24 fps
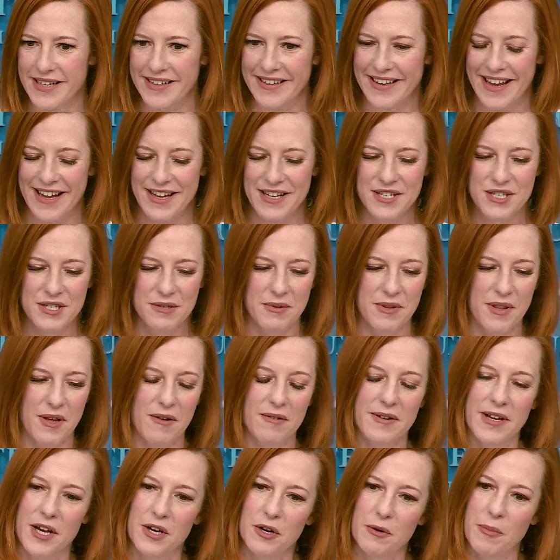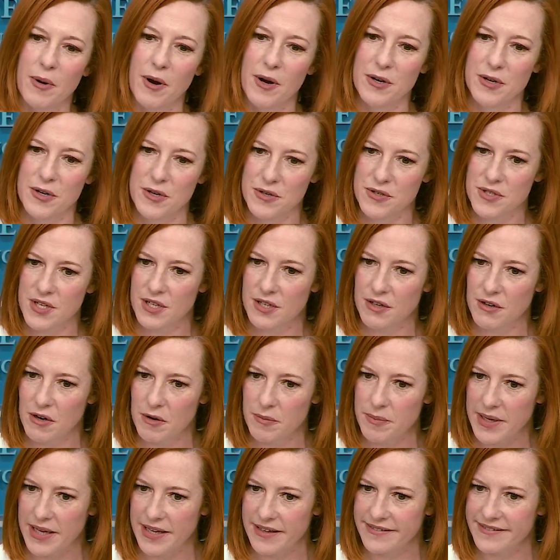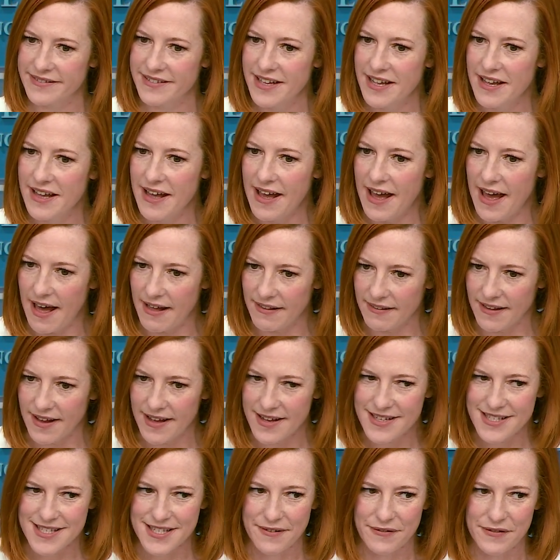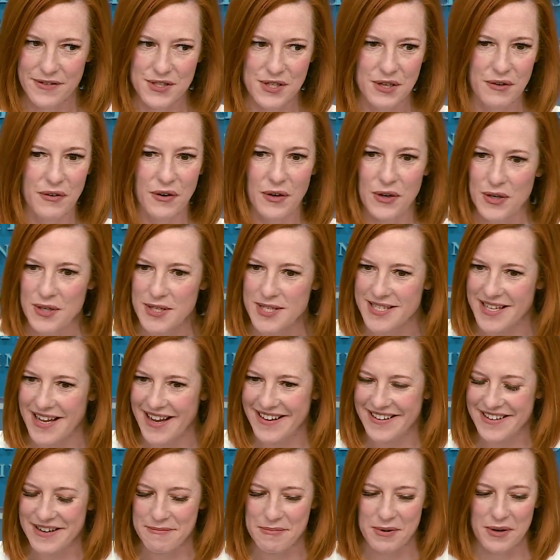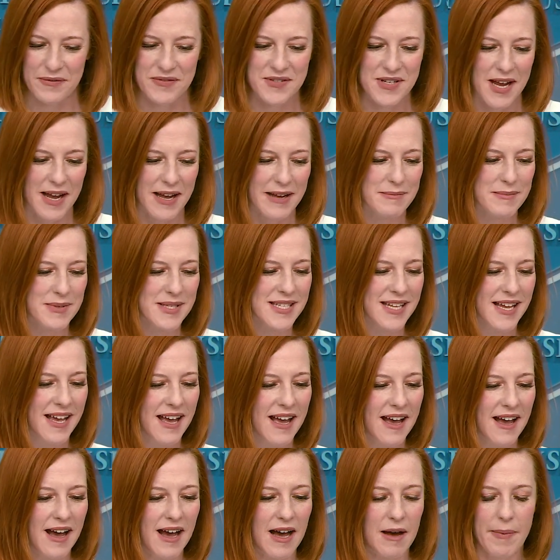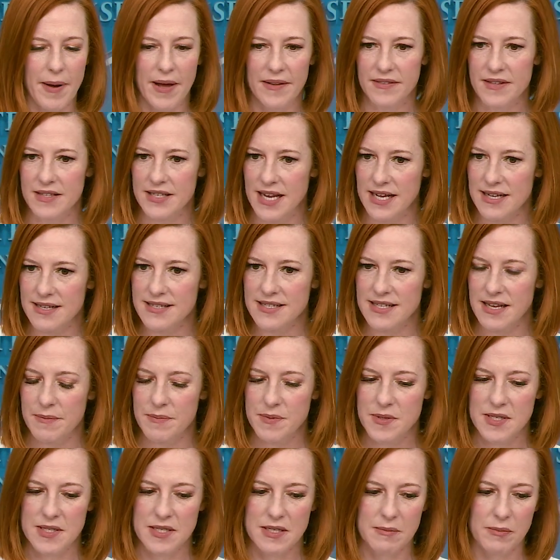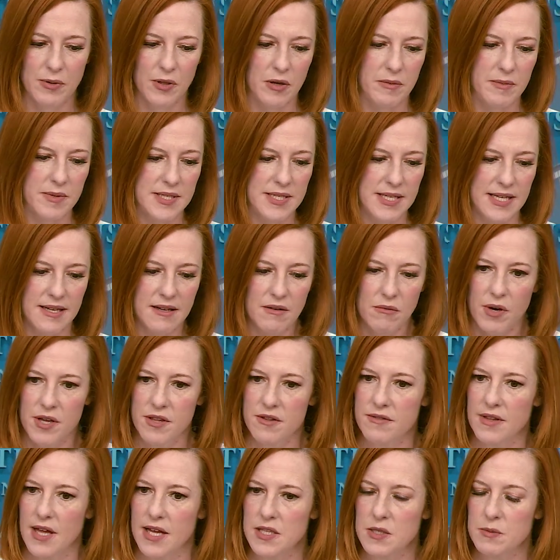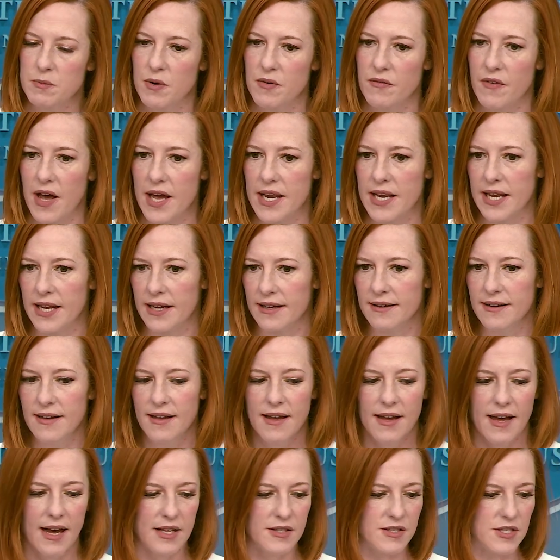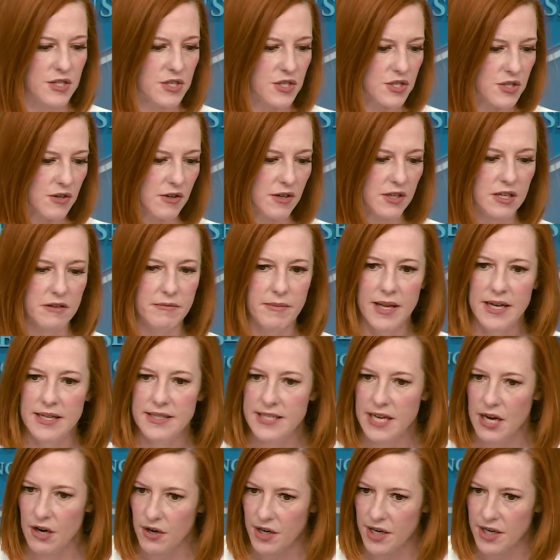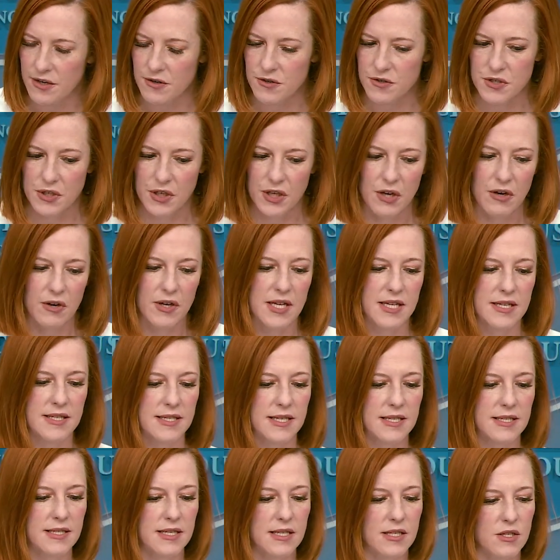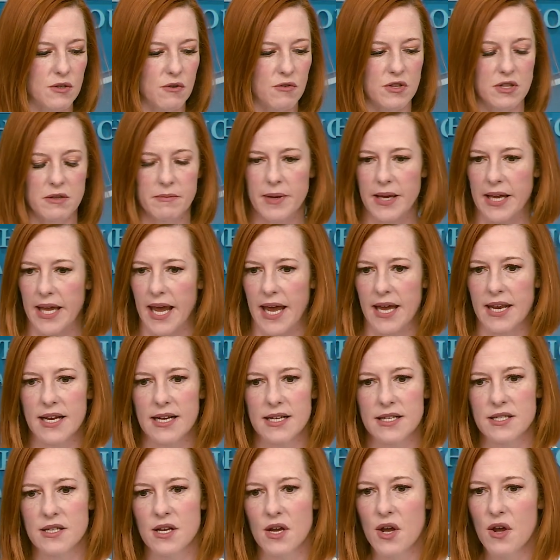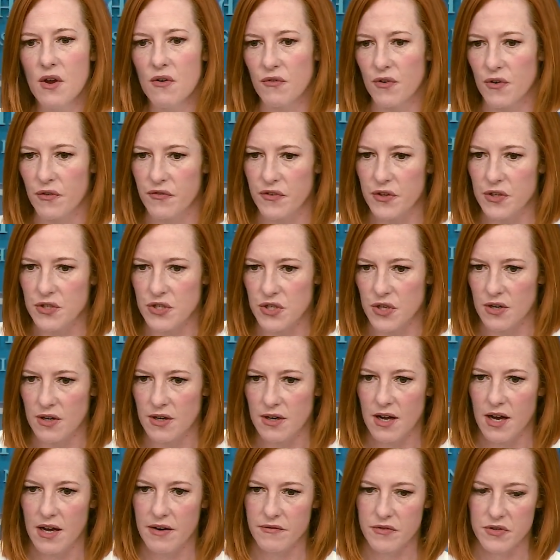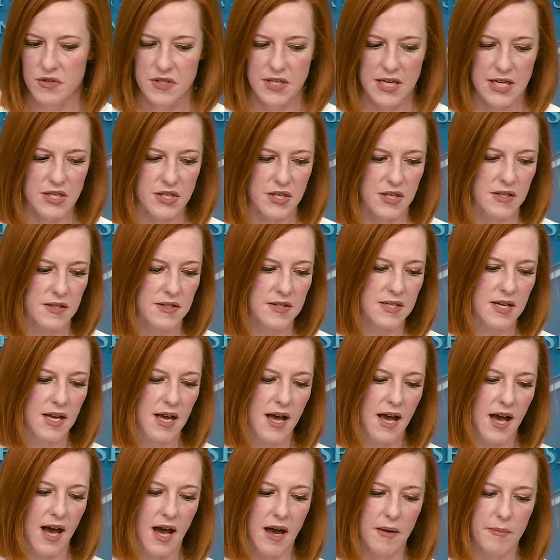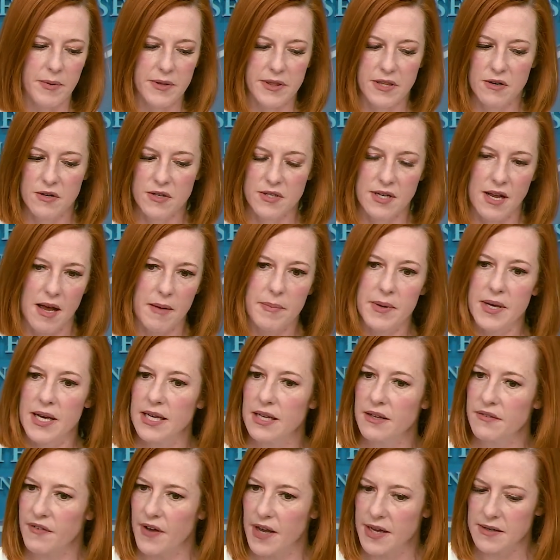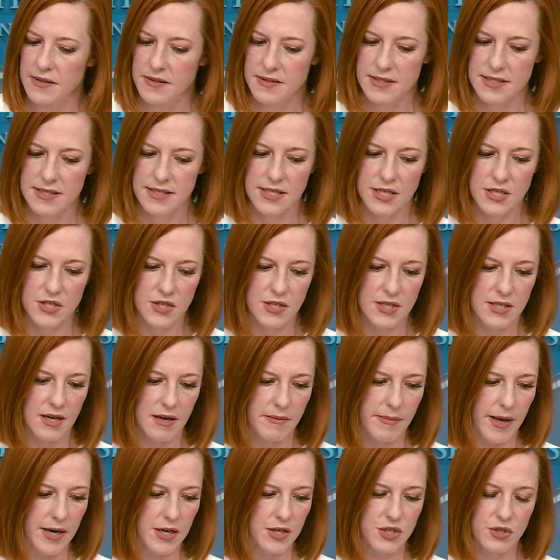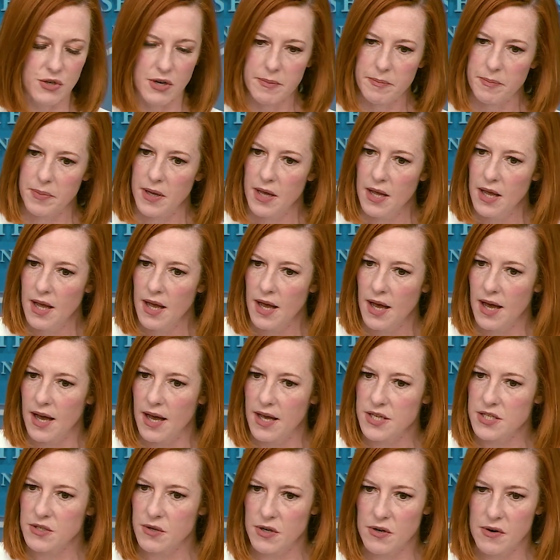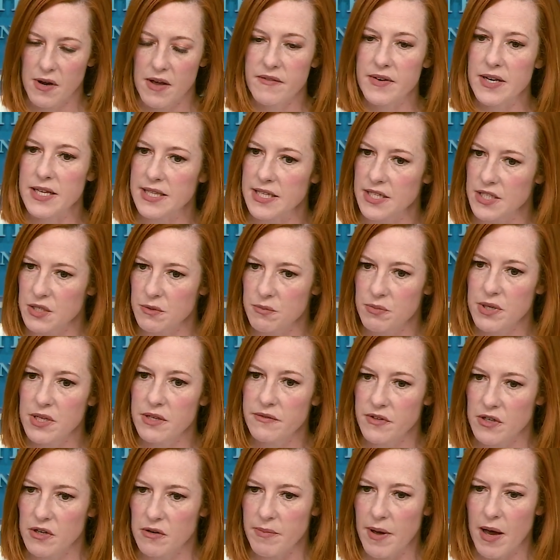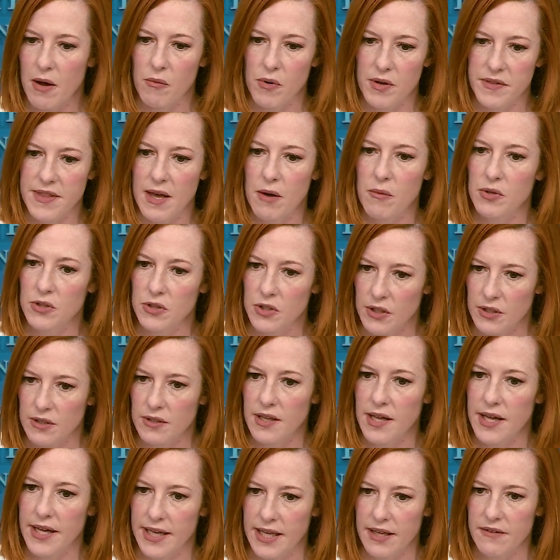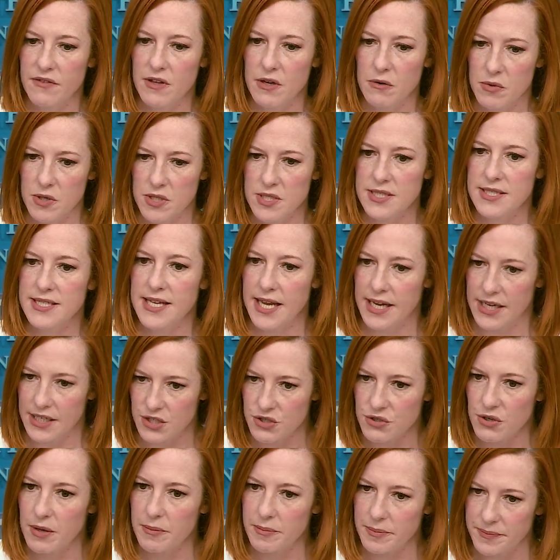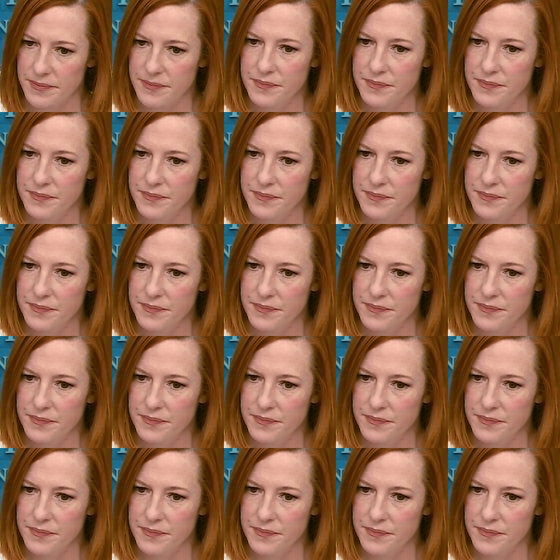engaged with our NATO partners and European allies, as you've heard us say a number of times, about the next steps in diplomacy, whether that's providing additional humanitarian or security assistance or the mechanics for future conversations. But there's not been any final decision about a trip, so I don't have anything to preview about what that would look like if you were to take a trip.